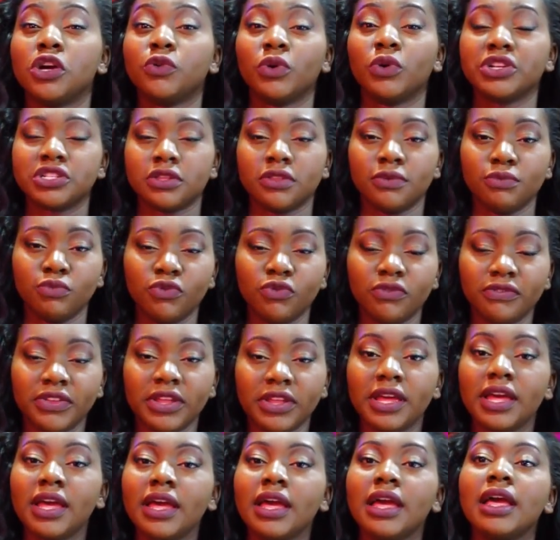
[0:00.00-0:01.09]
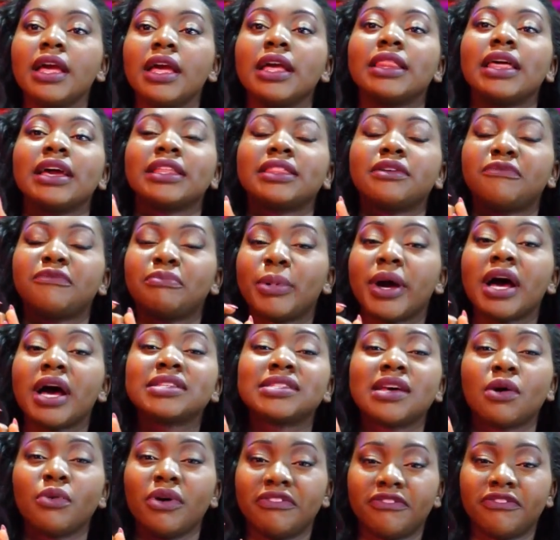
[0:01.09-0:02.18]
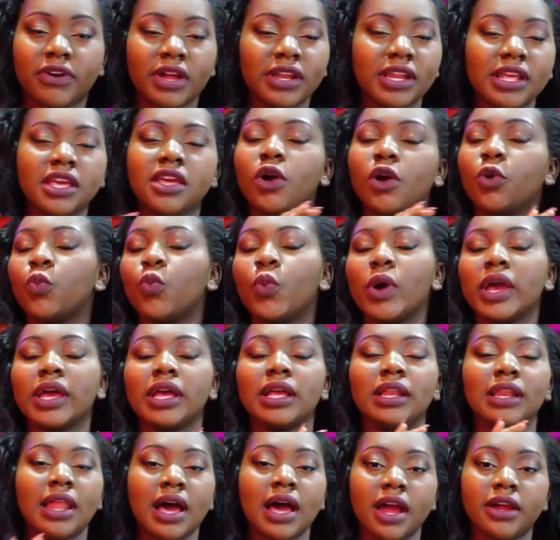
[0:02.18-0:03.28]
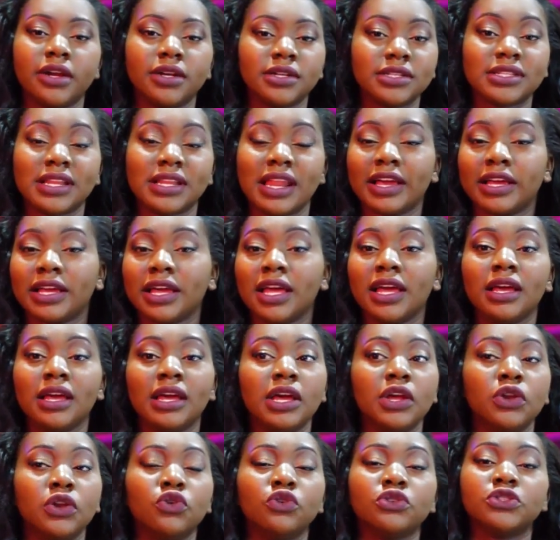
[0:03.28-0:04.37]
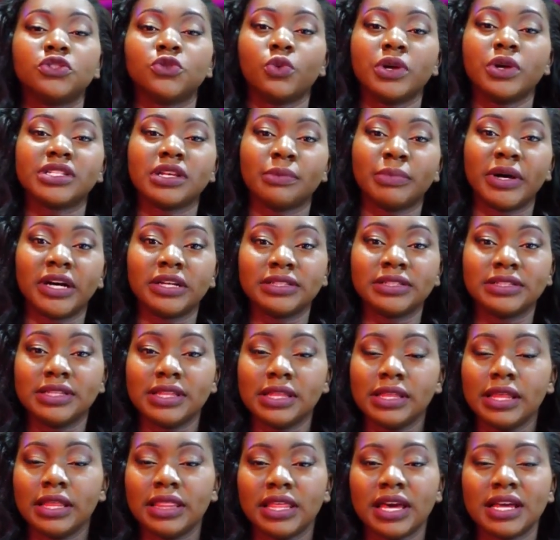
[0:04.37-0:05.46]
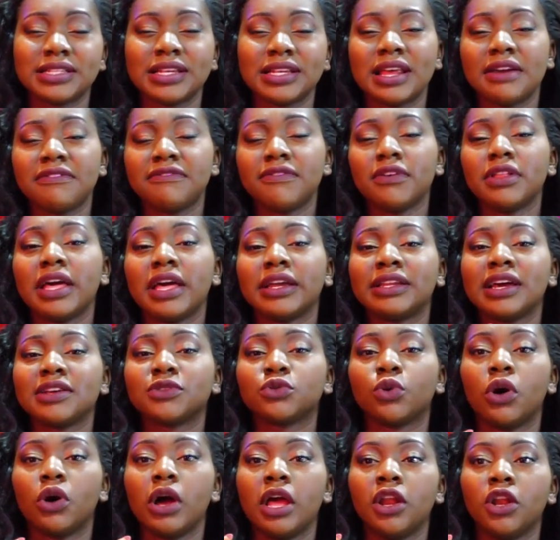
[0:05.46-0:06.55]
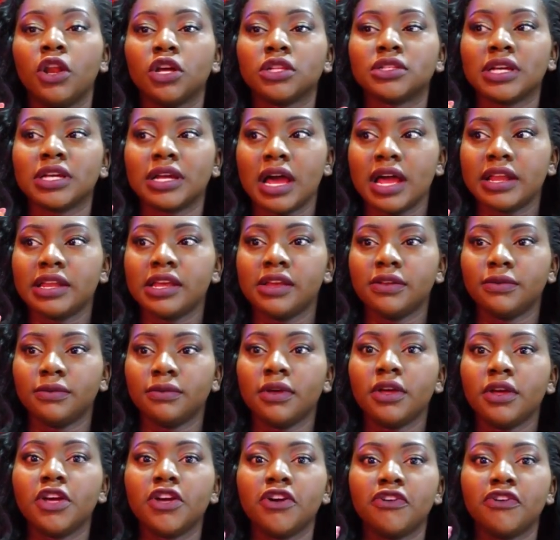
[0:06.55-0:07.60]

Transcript: watching the movie. Like, the parts that were funny were hilarious. Like, no two ways about that. And I feel like that's what a lot of Ghanaian